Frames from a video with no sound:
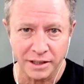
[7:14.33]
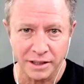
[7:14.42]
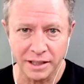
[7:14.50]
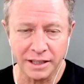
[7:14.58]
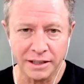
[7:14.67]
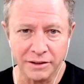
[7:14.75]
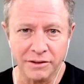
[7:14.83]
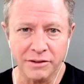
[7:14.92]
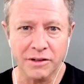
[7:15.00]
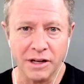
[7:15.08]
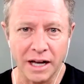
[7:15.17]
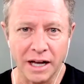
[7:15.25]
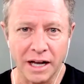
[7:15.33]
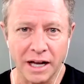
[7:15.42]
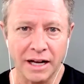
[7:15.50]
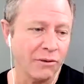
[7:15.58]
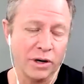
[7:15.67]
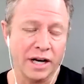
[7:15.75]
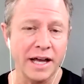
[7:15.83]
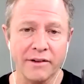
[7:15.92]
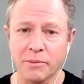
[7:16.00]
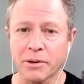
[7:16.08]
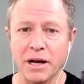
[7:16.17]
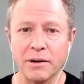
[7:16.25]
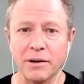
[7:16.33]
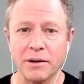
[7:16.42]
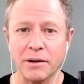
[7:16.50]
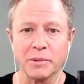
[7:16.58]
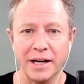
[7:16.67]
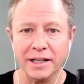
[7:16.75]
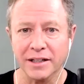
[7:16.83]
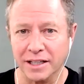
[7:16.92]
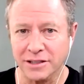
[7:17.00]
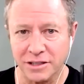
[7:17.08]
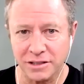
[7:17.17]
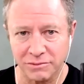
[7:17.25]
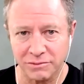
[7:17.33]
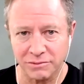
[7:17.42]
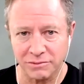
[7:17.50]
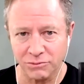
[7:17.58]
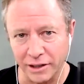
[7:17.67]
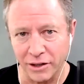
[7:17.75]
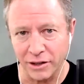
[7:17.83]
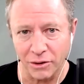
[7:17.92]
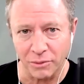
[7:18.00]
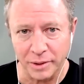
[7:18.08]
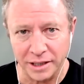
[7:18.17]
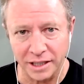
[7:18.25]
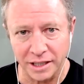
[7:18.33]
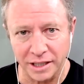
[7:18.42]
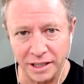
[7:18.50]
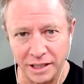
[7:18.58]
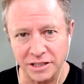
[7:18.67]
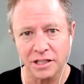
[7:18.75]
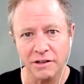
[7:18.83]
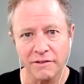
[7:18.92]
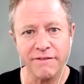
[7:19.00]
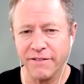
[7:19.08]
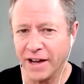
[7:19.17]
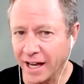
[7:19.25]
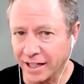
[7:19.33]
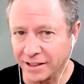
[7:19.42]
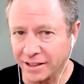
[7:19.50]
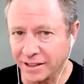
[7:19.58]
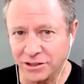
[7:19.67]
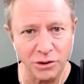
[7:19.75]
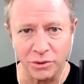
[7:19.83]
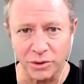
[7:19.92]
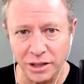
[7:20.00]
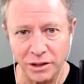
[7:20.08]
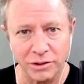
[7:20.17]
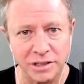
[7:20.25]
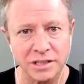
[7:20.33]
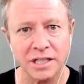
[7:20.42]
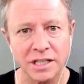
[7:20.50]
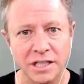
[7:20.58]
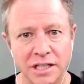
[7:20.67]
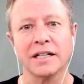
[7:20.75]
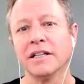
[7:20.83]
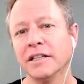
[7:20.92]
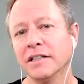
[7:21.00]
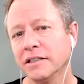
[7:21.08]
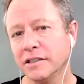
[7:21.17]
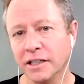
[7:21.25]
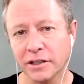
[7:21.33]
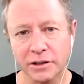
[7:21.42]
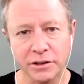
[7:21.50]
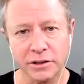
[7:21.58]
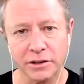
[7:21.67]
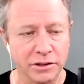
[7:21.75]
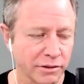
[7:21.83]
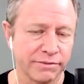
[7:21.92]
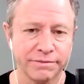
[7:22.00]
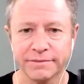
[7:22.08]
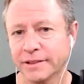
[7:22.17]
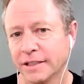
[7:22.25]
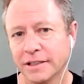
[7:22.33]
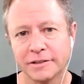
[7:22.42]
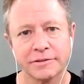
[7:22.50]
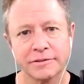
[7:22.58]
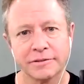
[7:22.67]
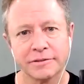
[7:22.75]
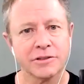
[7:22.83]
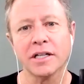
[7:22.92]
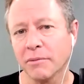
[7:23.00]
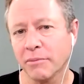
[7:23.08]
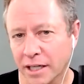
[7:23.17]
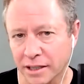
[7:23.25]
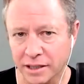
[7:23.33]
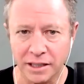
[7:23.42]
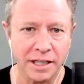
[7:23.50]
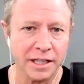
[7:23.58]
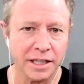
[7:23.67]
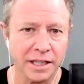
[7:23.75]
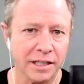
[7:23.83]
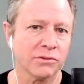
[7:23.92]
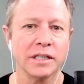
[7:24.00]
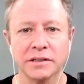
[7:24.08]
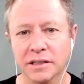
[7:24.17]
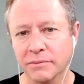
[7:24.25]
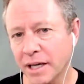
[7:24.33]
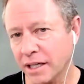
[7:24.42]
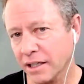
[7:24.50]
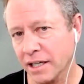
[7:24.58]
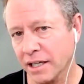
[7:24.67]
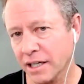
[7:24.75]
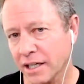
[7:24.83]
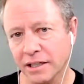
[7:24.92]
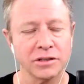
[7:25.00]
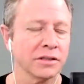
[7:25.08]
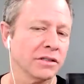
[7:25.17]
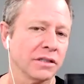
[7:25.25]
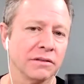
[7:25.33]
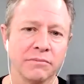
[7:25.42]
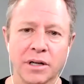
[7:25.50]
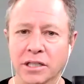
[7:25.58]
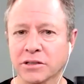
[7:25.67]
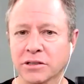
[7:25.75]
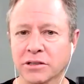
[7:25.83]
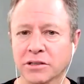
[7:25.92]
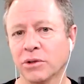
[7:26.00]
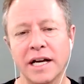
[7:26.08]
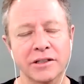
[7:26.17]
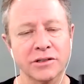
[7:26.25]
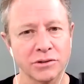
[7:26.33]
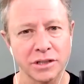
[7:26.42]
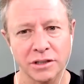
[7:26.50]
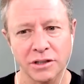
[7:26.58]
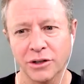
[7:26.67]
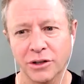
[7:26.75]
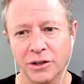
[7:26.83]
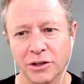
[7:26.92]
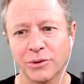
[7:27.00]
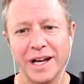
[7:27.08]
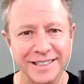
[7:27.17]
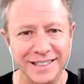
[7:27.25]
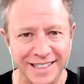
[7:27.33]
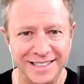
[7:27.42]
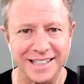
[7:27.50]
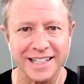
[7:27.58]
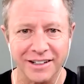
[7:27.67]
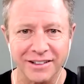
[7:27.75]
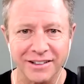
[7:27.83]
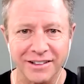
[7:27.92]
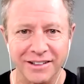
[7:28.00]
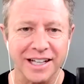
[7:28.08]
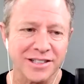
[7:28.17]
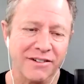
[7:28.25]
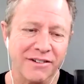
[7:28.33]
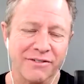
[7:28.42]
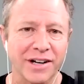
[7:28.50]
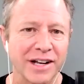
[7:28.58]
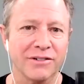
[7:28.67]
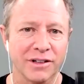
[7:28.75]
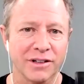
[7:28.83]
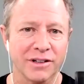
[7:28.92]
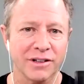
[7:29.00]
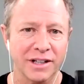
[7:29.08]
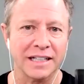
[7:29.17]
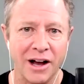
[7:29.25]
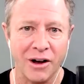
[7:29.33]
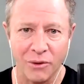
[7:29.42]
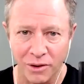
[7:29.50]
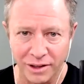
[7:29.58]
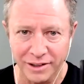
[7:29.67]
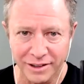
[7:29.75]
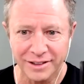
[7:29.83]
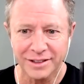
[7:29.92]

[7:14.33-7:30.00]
And uh, when I have a problem with my back, that's where I go because it's fast too. You know, it's not years of talking about it and x-rays and medications and muscle relaxers and all the rest. It's like, okay, let's get it figured out like now. Yeah.